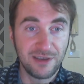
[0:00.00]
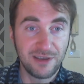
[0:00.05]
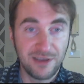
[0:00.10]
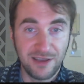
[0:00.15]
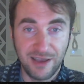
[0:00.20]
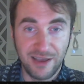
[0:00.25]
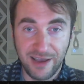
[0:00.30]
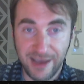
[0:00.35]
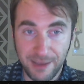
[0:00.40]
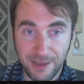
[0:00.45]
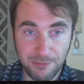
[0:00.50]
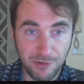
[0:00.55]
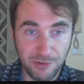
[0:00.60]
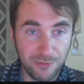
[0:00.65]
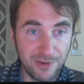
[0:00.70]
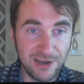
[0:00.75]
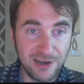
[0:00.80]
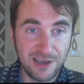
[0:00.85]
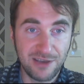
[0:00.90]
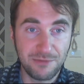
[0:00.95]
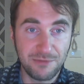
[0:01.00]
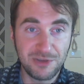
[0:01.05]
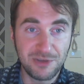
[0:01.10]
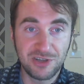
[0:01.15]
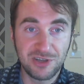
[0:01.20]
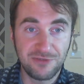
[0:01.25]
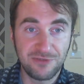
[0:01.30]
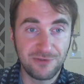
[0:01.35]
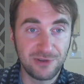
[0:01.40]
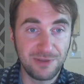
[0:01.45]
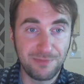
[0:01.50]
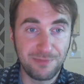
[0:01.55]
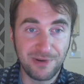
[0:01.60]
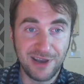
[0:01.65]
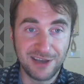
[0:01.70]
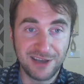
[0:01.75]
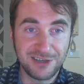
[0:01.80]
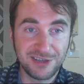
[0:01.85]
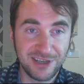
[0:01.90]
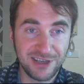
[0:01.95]
I'm already commissioned for the
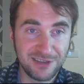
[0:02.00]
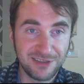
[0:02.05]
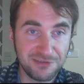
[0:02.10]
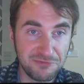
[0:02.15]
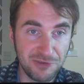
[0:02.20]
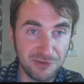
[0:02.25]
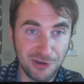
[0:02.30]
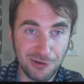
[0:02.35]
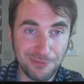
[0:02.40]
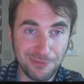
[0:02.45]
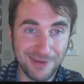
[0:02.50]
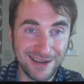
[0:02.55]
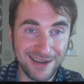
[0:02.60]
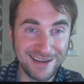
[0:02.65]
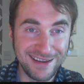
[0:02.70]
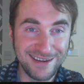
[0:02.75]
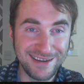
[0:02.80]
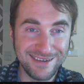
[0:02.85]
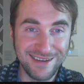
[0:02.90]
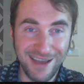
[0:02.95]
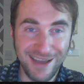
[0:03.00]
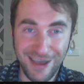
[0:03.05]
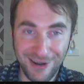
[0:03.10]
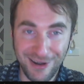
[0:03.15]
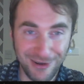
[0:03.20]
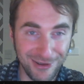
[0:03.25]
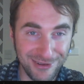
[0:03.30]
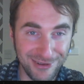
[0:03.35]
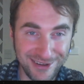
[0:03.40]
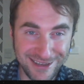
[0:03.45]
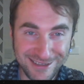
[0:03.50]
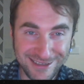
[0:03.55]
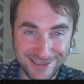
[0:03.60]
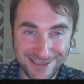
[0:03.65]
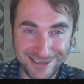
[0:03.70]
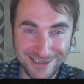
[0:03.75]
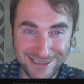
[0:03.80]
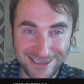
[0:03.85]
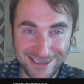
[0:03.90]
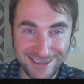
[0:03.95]
project. Nobody at all needs to
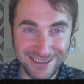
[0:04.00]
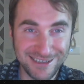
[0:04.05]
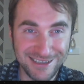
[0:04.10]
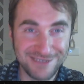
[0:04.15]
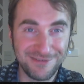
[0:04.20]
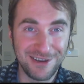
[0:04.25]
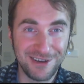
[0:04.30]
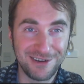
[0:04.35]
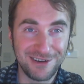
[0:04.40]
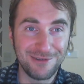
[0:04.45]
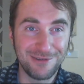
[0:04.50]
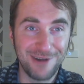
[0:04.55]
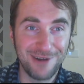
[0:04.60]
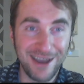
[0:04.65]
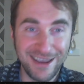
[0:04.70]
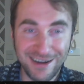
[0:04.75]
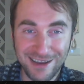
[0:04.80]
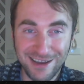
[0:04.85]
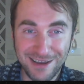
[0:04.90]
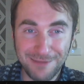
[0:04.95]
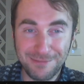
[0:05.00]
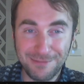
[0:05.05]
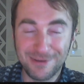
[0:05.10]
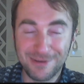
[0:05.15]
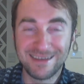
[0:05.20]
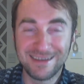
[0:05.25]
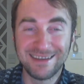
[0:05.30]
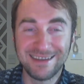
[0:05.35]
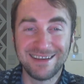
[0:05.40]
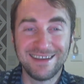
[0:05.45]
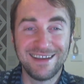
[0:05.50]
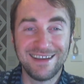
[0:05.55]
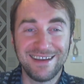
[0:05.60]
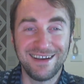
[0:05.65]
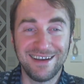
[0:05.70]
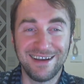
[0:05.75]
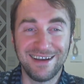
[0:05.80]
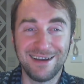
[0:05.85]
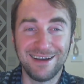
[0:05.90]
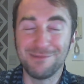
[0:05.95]
see this very write-up,
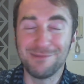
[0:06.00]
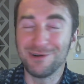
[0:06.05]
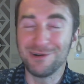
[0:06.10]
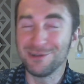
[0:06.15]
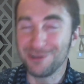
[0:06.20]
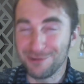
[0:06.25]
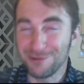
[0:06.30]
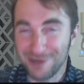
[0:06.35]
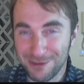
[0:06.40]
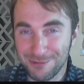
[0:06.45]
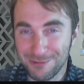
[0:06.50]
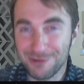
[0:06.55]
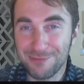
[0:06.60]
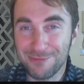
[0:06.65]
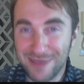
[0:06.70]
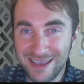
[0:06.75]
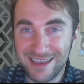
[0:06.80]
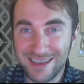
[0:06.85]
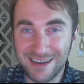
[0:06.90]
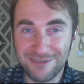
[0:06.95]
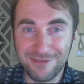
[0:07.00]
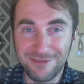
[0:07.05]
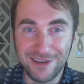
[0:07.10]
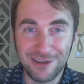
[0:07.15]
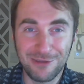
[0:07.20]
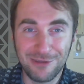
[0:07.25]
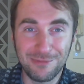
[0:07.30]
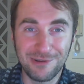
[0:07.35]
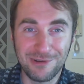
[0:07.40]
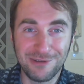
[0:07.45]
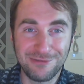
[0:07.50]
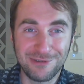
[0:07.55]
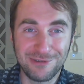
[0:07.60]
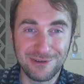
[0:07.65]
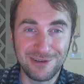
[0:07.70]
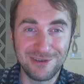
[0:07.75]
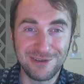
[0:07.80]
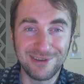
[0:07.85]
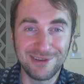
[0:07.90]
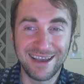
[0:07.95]
although I will make it available for you
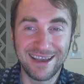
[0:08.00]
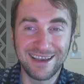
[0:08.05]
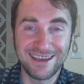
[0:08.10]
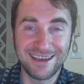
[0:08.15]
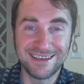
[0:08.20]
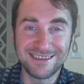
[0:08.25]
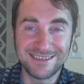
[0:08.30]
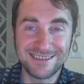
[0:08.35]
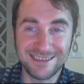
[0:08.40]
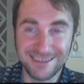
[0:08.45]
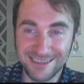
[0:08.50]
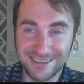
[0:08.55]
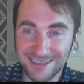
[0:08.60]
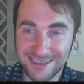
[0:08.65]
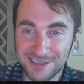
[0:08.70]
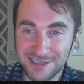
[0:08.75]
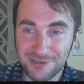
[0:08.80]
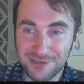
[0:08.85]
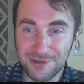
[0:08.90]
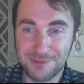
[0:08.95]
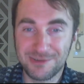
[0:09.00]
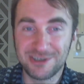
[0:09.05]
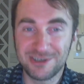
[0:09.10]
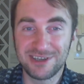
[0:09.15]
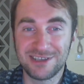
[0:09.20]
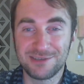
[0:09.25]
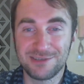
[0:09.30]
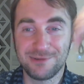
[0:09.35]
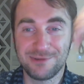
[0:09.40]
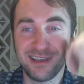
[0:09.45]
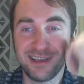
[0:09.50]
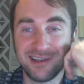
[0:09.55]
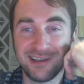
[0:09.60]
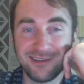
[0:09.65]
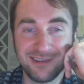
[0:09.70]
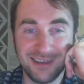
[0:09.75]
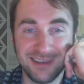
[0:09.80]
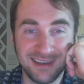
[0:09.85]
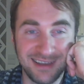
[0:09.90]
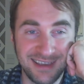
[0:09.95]
guys in the description as well,
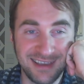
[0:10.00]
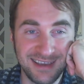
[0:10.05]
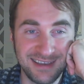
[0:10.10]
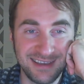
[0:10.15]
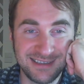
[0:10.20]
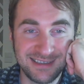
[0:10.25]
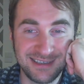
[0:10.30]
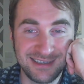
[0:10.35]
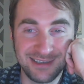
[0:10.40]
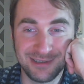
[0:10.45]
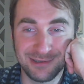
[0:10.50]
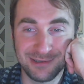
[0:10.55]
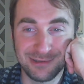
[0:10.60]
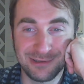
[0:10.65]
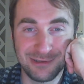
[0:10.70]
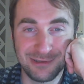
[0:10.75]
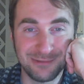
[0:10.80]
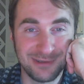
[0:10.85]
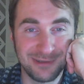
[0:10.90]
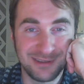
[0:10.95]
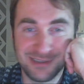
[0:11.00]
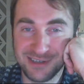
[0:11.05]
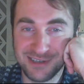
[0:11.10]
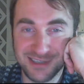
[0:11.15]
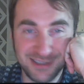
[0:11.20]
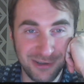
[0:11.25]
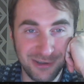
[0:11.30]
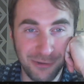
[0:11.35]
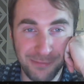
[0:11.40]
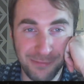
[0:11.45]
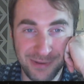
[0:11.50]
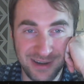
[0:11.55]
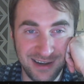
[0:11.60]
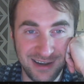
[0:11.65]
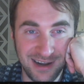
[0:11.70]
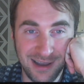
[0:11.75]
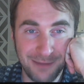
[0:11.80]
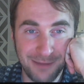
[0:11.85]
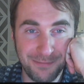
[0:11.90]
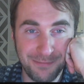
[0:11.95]
in case you want to just open it
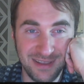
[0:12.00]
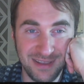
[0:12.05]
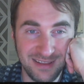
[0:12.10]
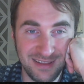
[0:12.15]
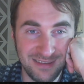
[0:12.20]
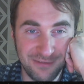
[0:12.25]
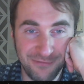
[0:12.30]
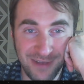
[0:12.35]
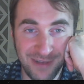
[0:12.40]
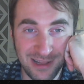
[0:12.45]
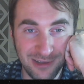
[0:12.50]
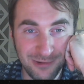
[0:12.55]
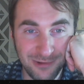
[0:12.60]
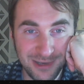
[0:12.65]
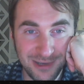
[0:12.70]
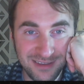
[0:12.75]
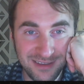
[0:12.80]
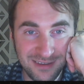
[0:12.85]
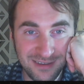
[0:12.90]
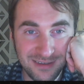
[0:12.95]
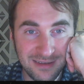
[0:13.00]
up and follow it.